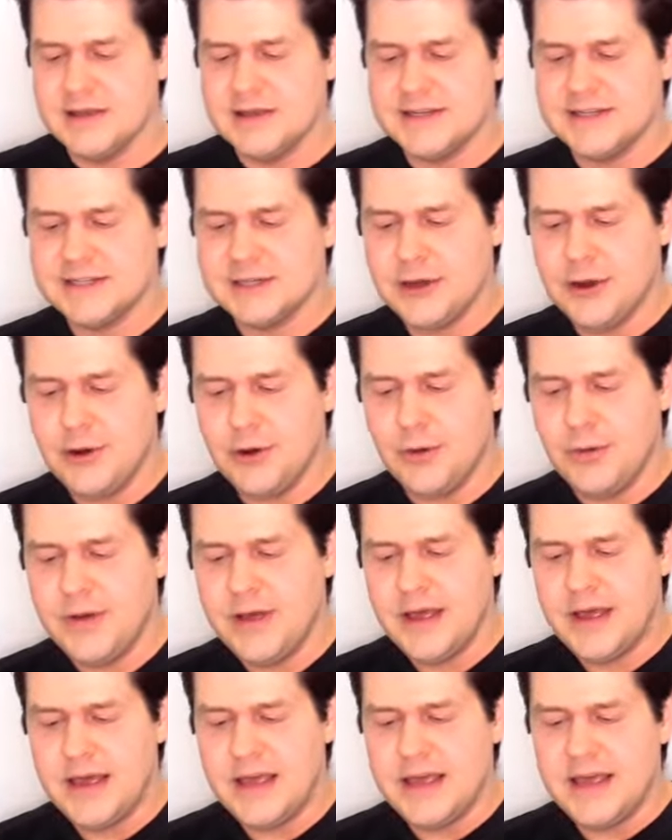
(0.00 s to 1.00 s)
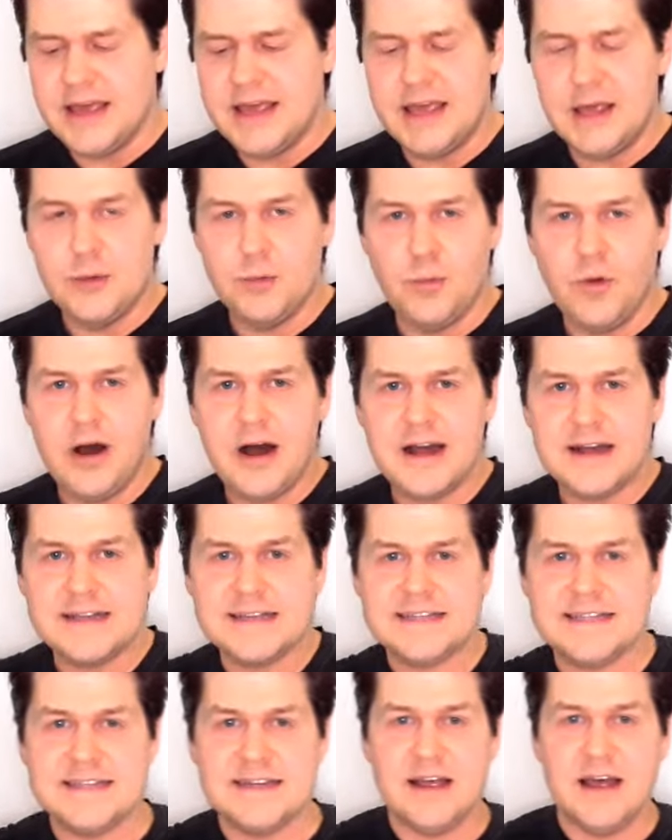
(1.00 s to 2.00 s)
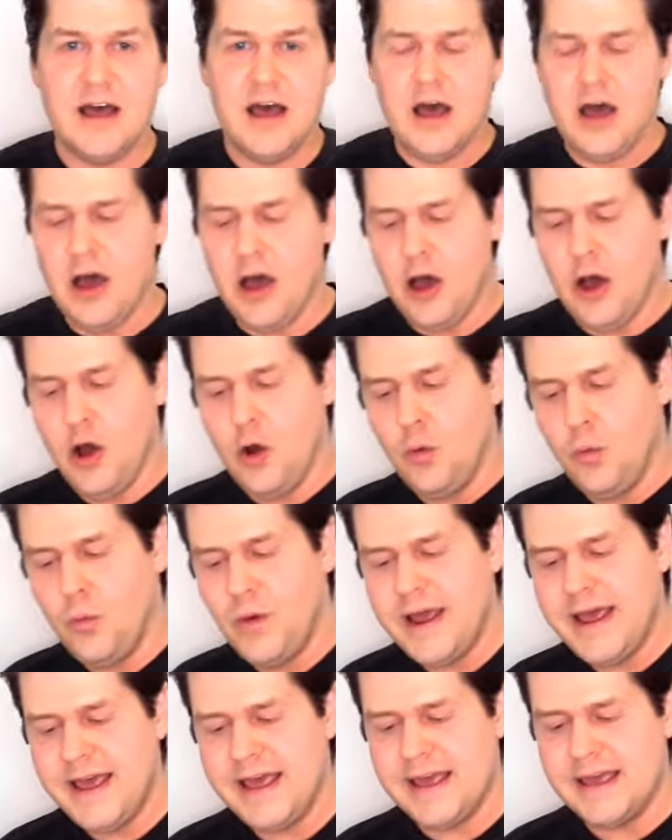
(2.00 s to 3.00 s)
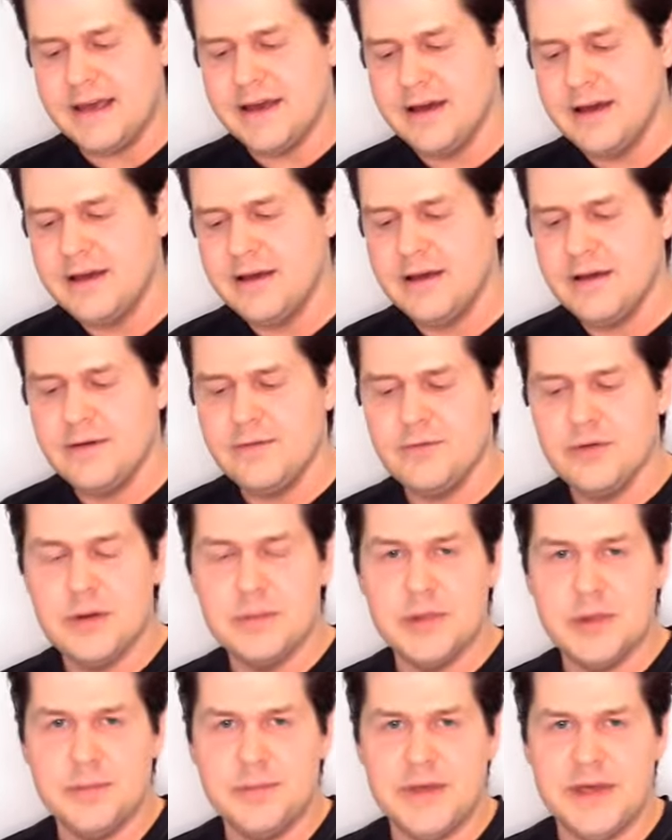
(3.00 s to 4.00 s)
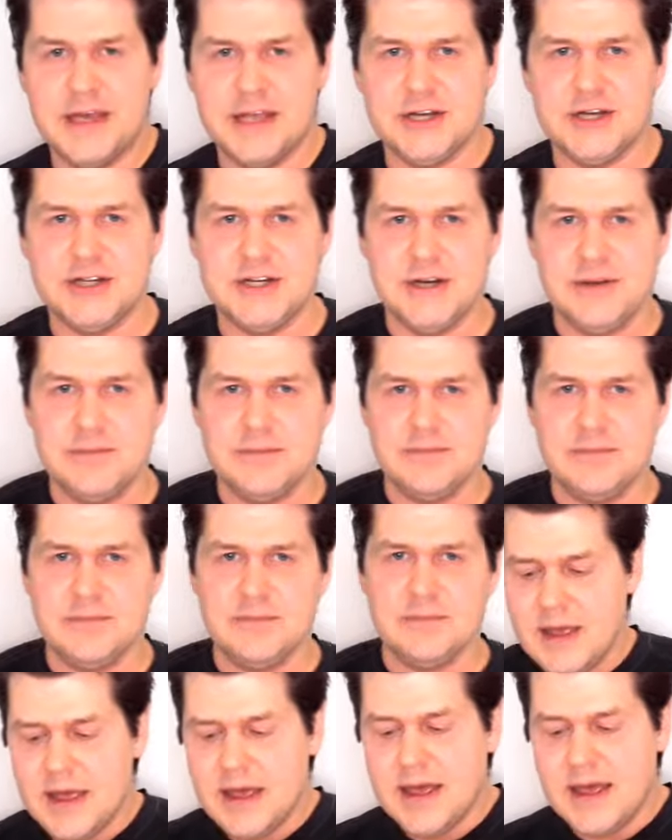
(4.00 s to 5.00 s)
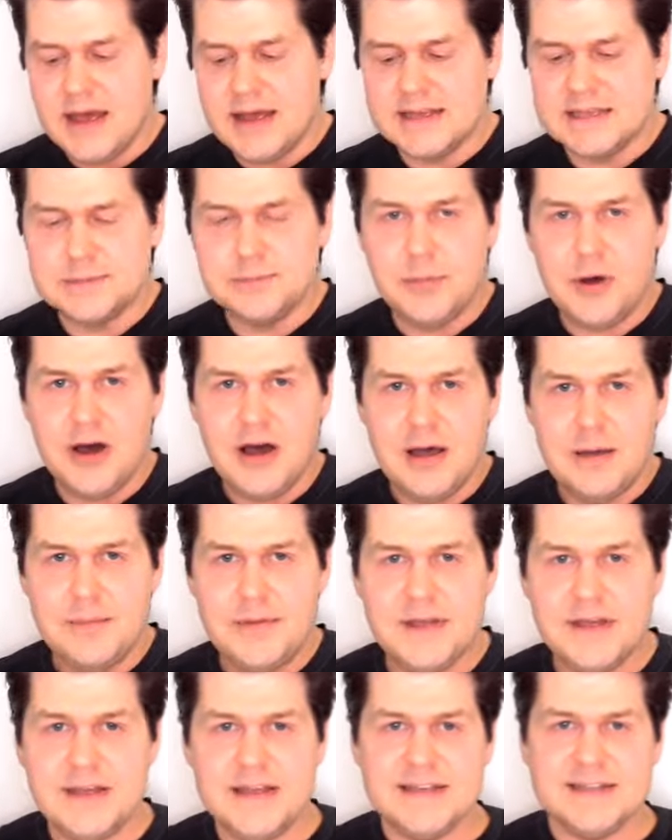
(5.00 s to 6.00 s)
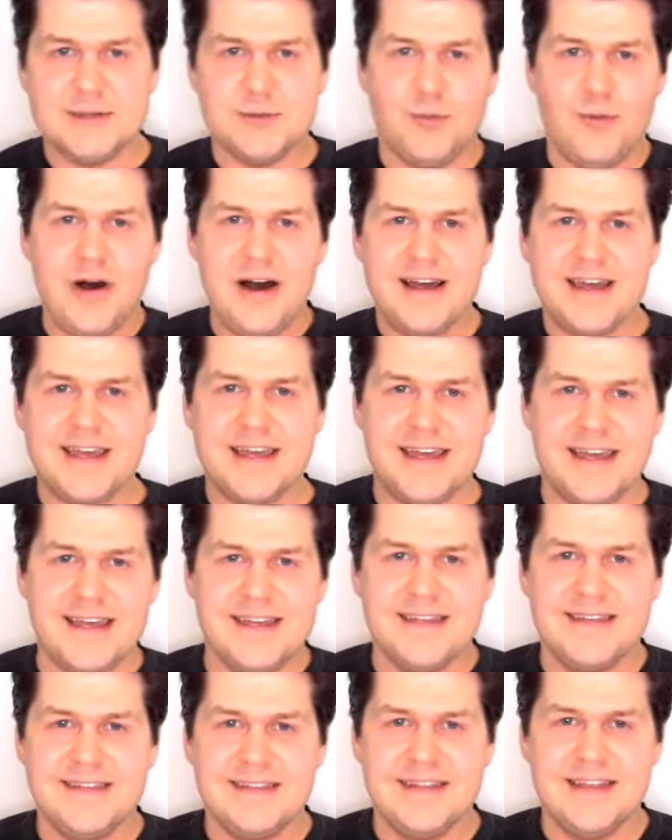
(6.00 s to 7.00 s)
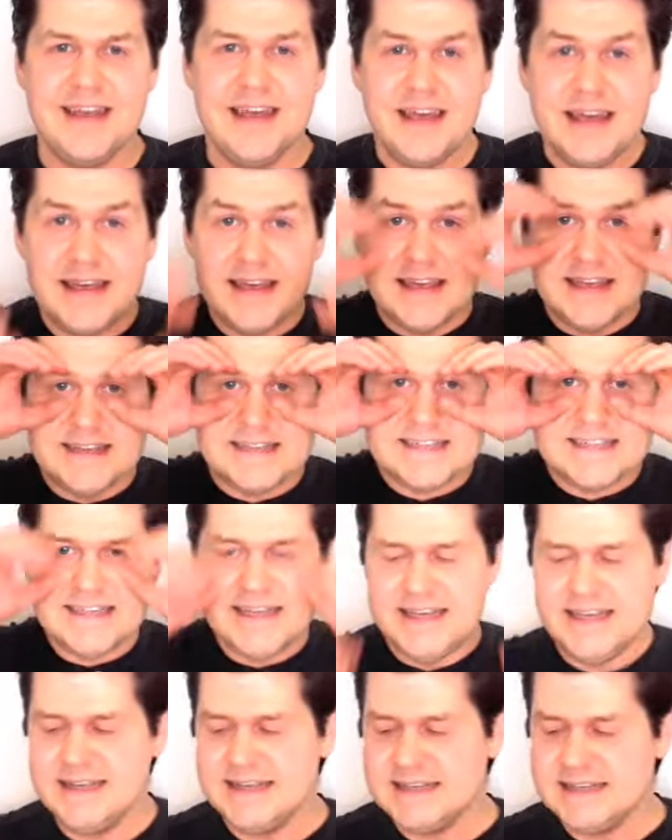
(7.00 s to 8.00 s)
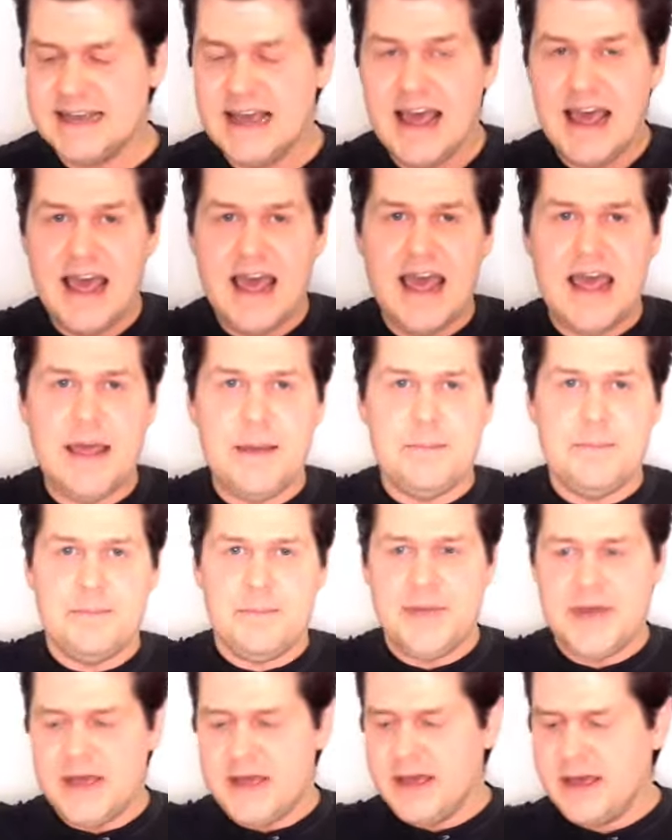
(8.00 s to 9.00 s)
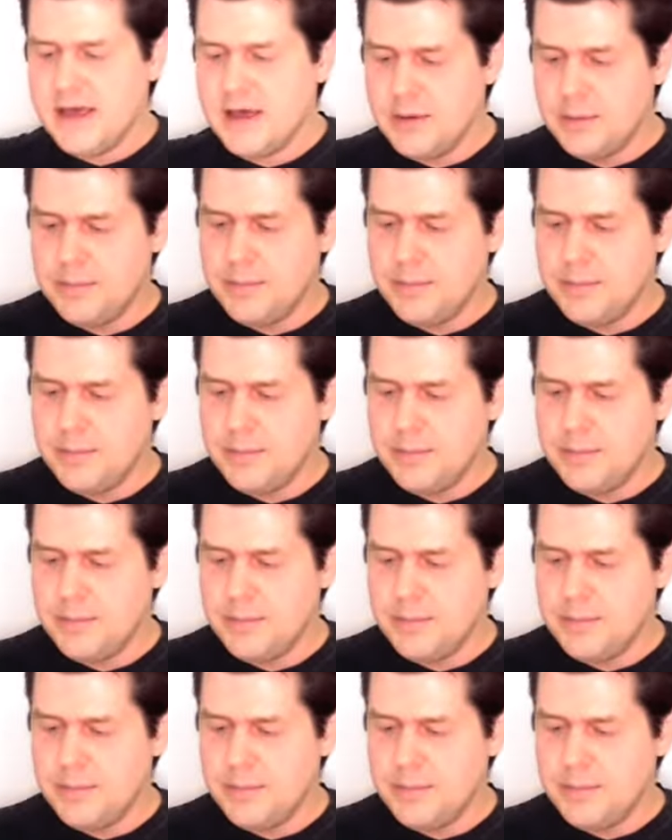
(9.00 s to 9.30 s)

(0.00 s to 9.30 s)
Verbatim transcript: So he walks away from the beach. As Bob is walking, he sees a big